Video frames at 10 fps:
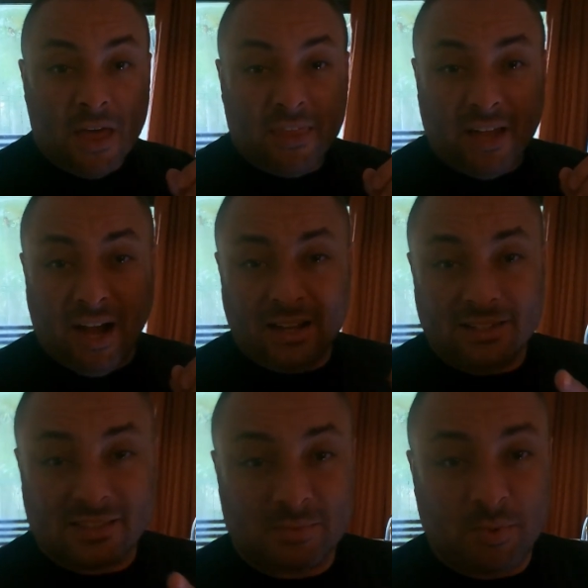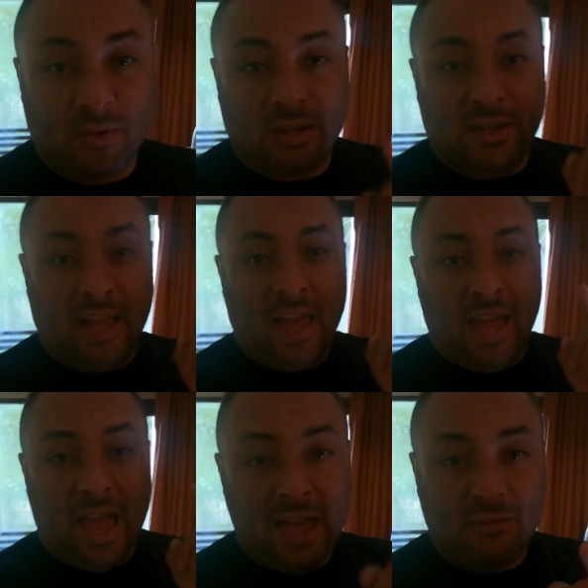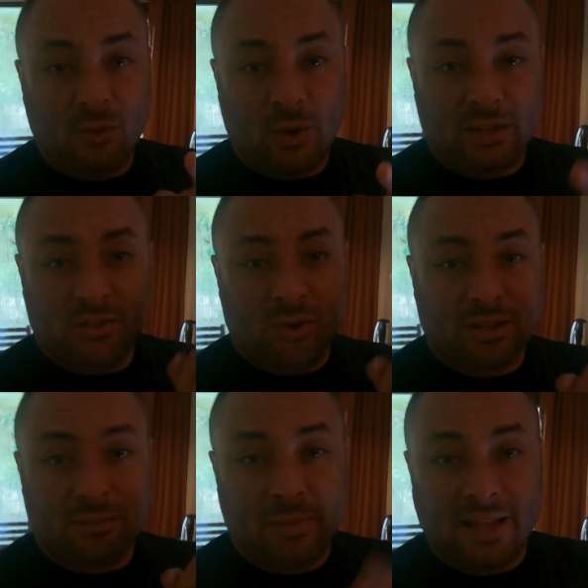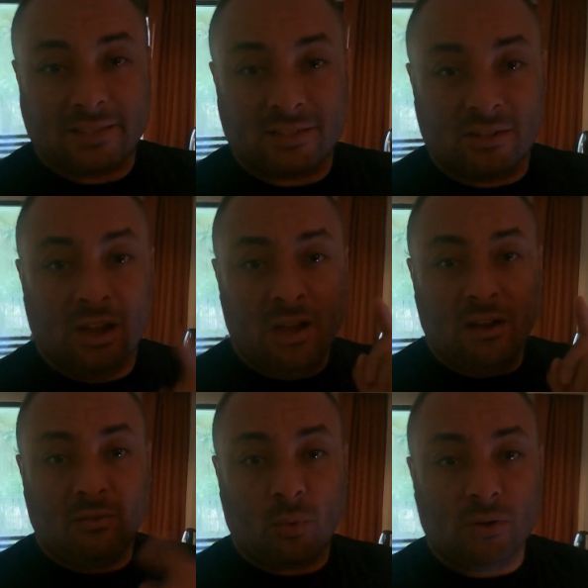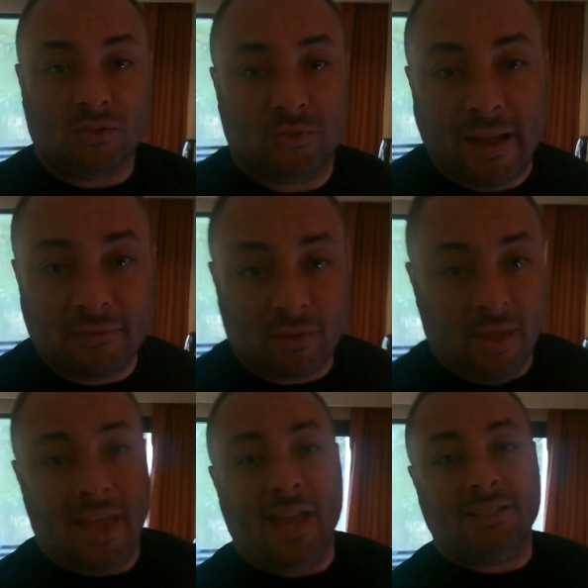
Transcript: the undisputed heavyweight drunken master of world travel.